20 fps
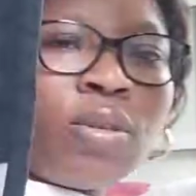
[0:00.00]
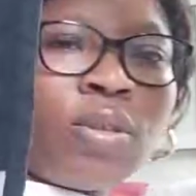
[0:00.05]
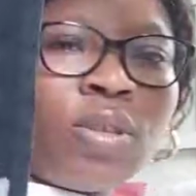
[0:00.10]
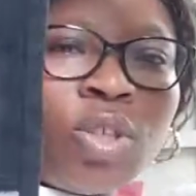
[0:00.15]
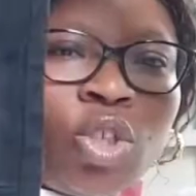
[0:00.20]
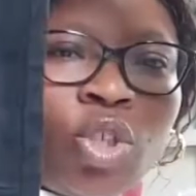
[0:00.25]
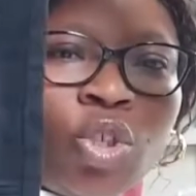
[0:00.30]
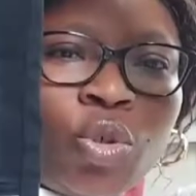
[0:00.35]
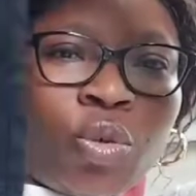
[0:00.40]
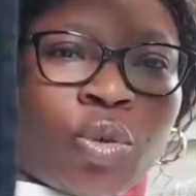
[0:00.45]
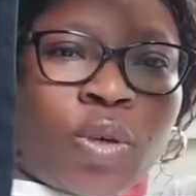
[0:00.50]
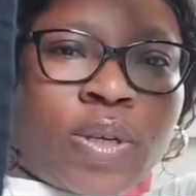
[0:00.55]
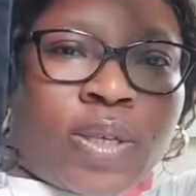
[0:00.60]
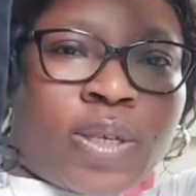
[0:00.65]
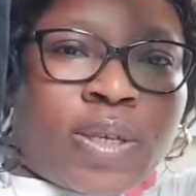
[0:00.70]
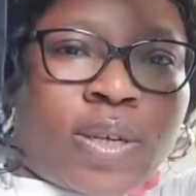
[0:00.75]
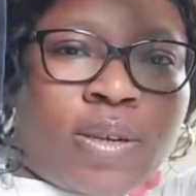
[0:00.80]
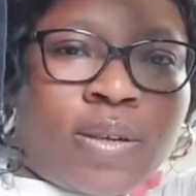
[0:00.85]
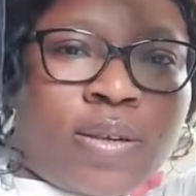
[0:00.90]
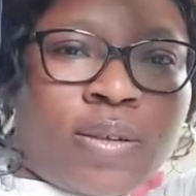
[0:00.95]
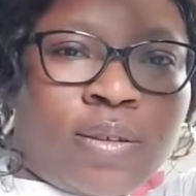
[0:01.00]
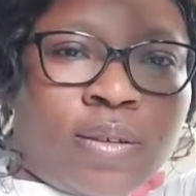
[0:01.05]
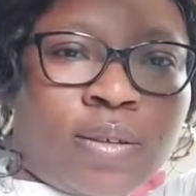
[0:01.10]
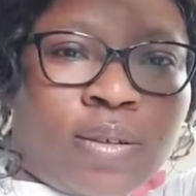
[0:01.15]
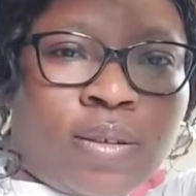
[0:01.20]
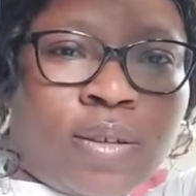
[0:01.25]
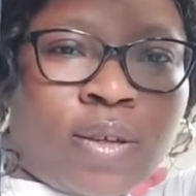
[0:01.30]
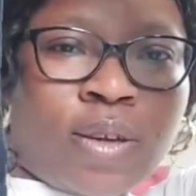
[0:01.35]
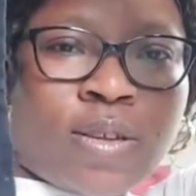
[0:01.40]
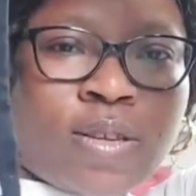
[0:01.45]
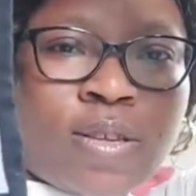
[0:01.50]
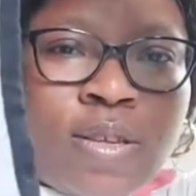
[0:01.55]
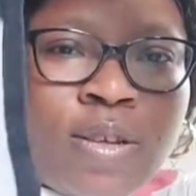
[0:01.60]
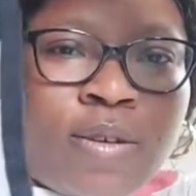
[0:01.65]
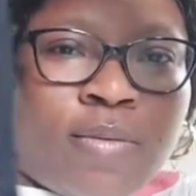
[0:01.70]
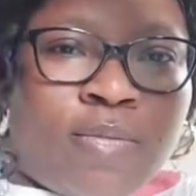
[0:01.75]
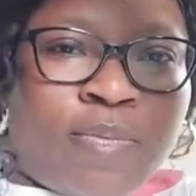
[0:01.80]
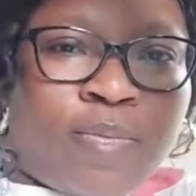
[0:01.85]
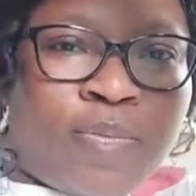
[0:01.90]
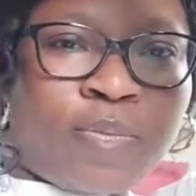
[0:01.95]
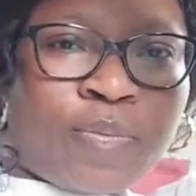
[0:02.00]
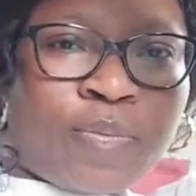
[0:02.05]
This is trouser. You can see,